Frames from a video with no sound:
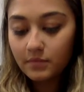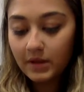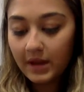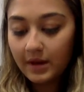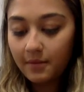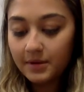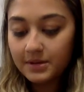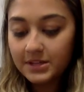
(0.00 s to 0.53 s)

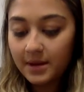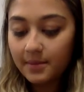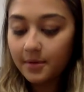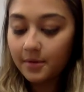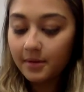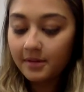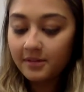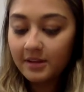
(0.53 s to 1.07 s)
Okay, what time
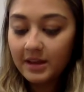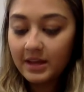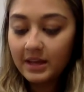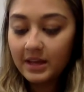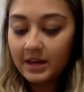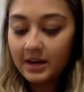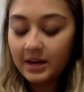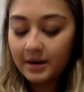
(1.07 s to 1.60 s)
are we
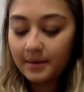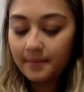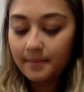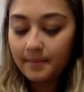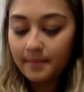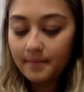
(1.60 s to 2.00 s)
seeing here?